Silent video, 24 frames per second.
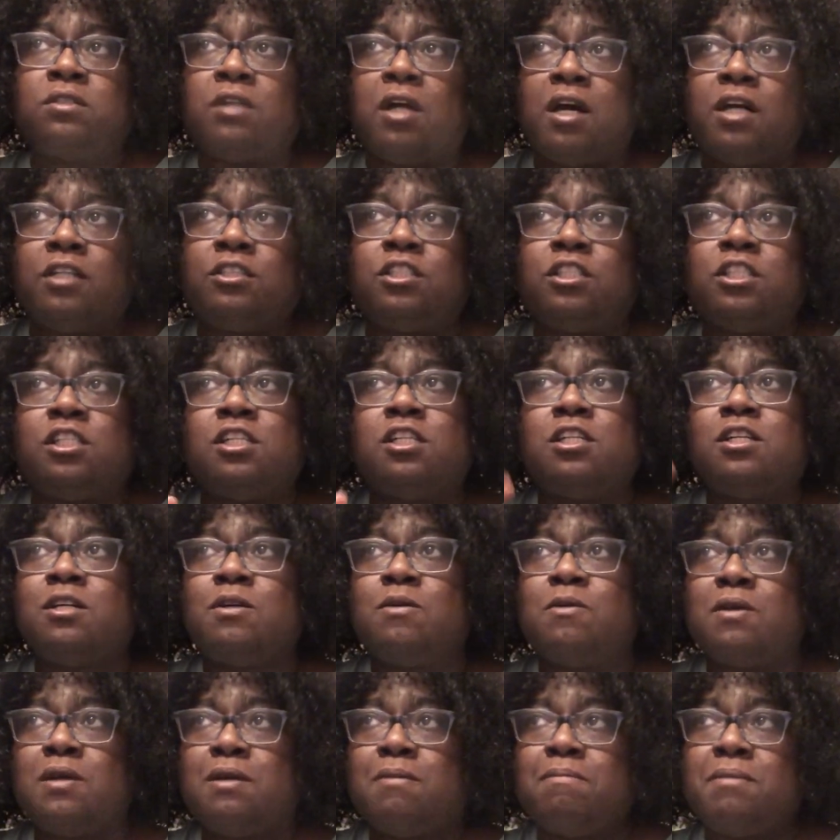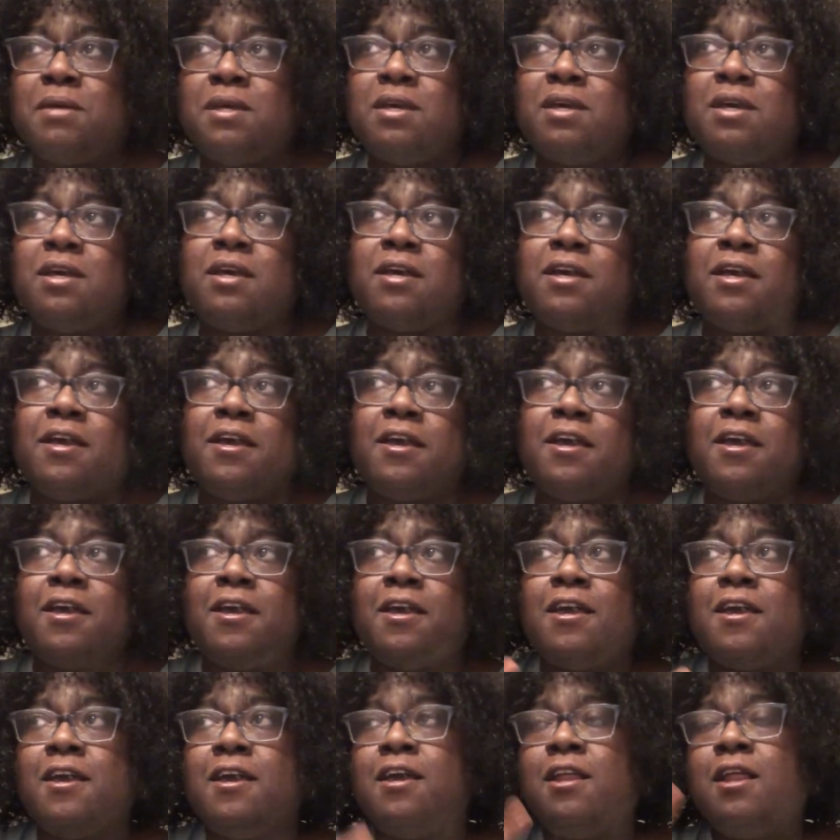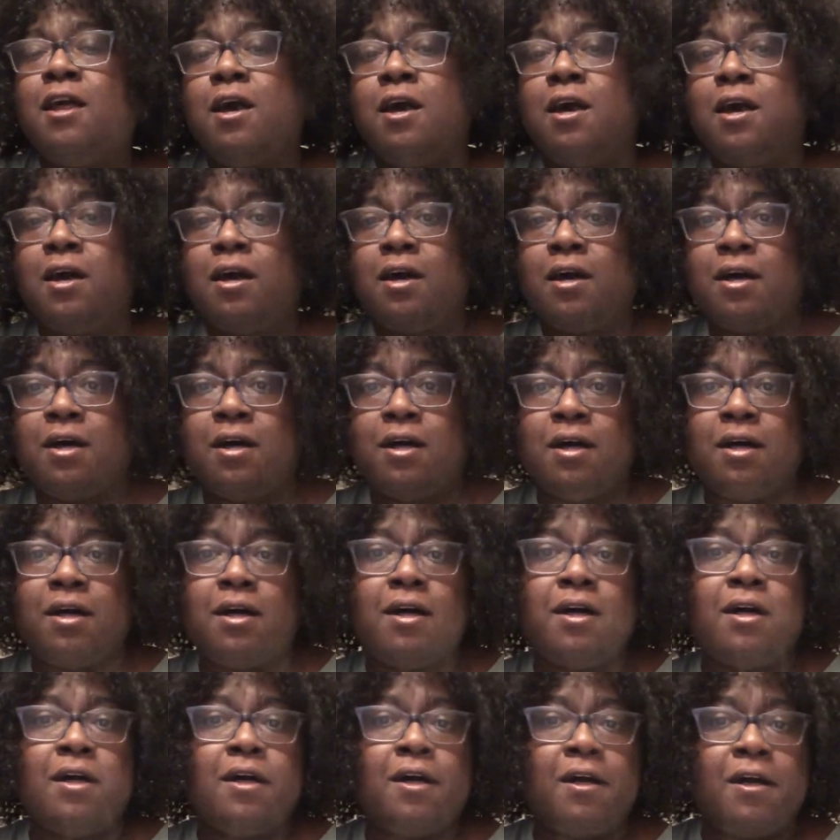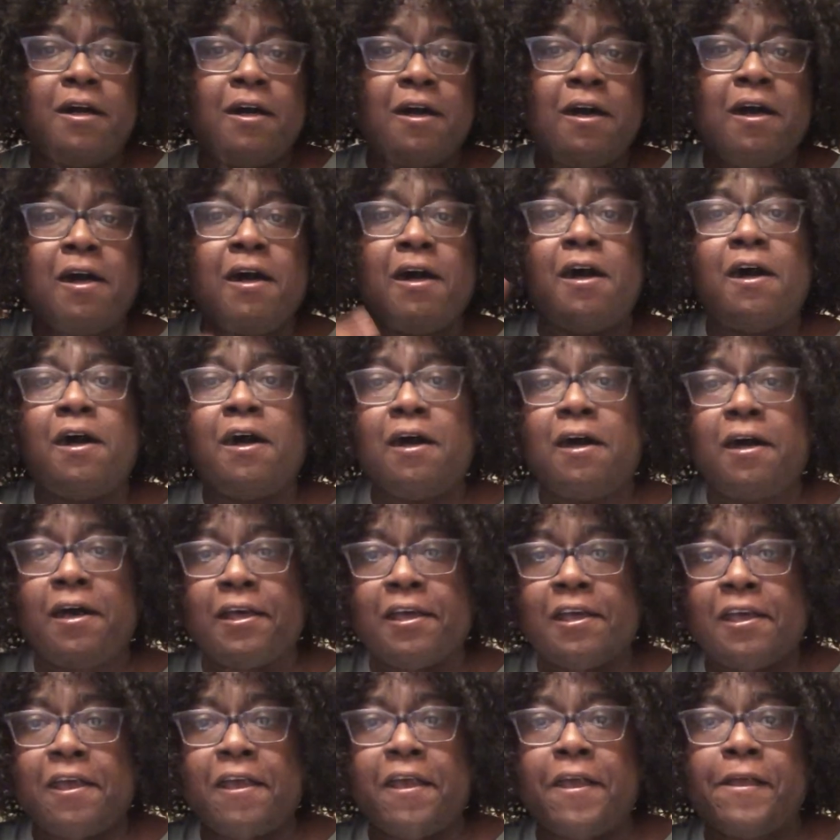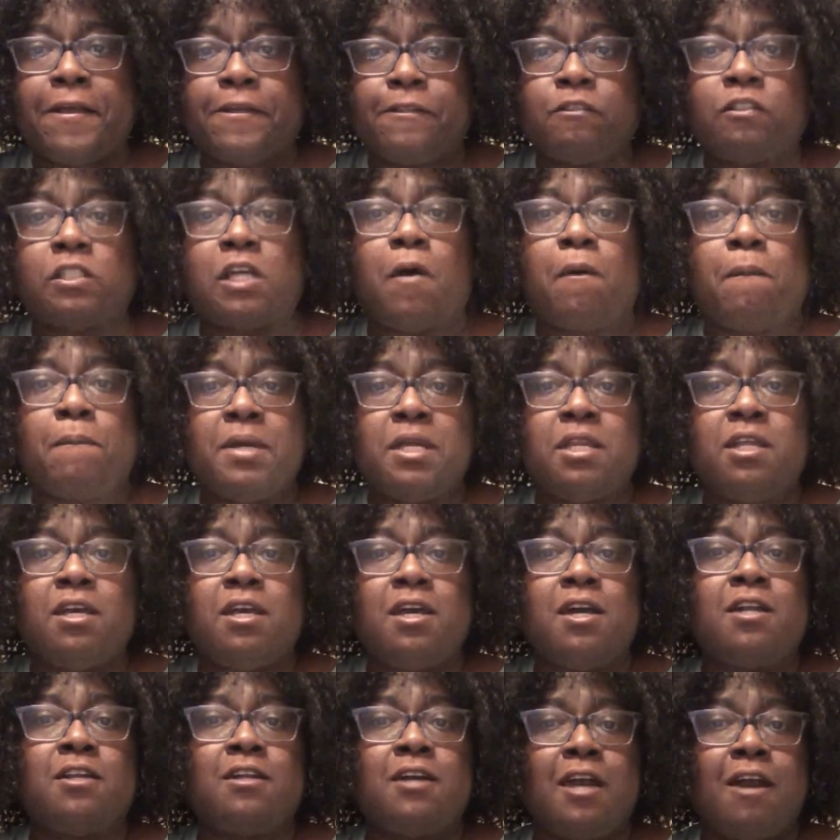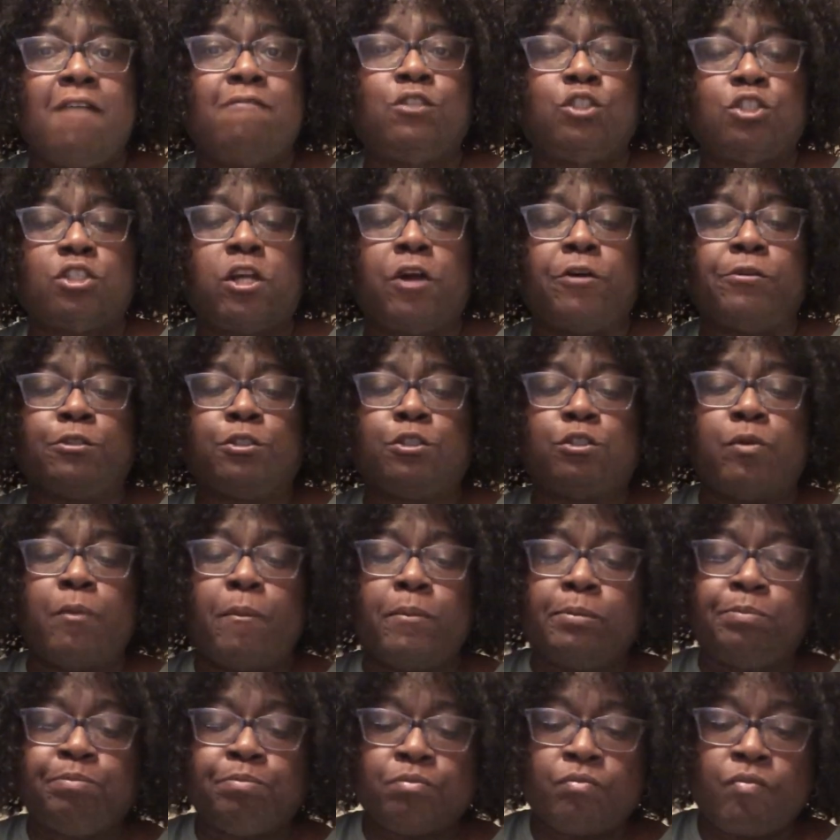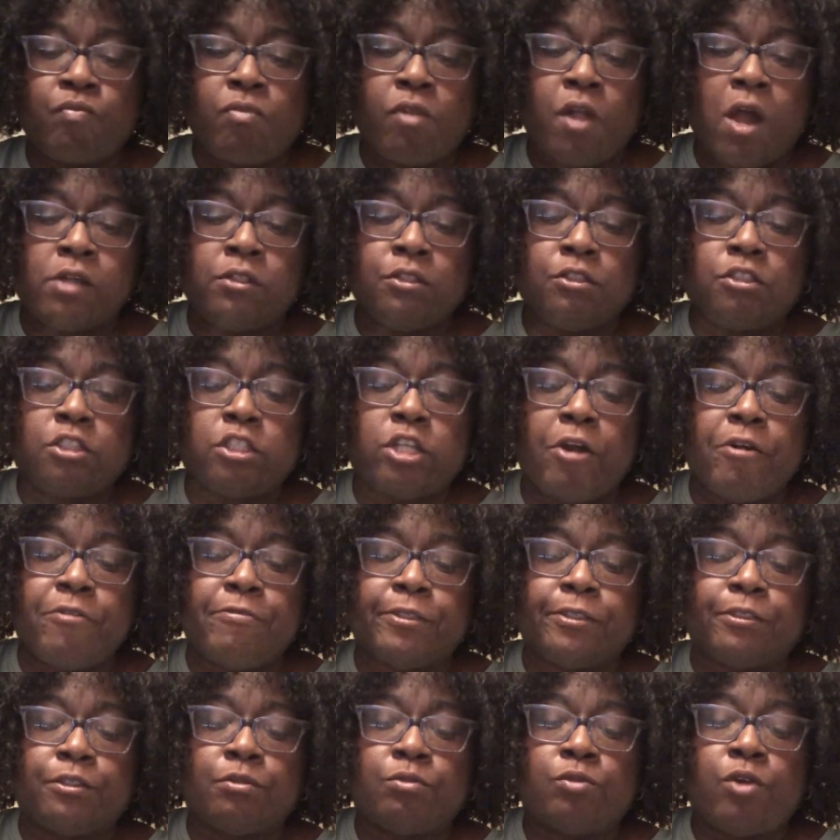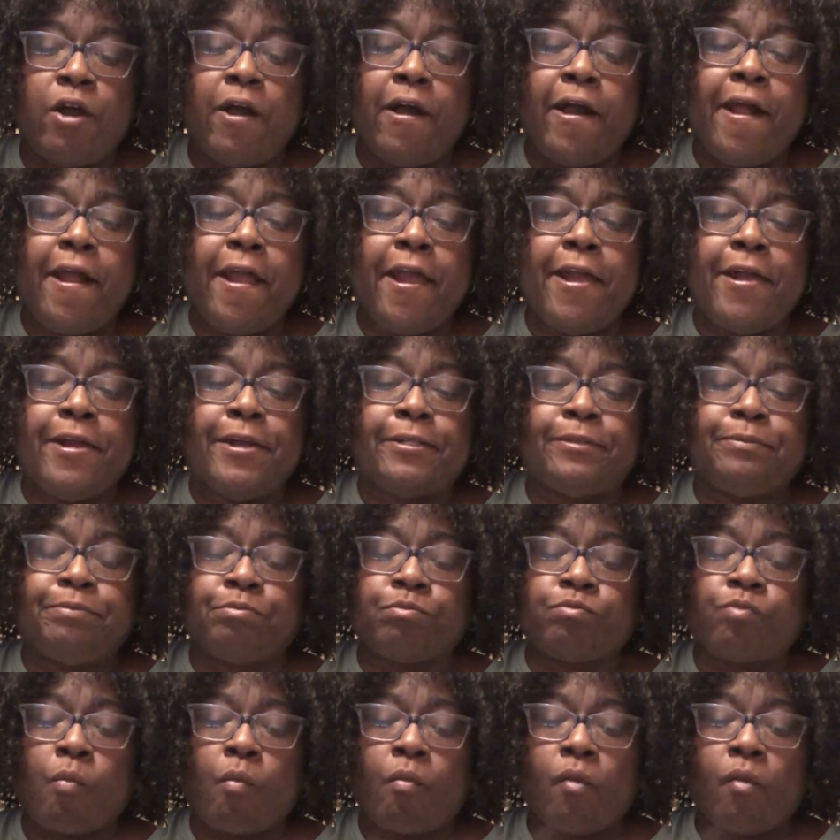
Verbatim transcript: until we meet again, that would be the end of every church service. And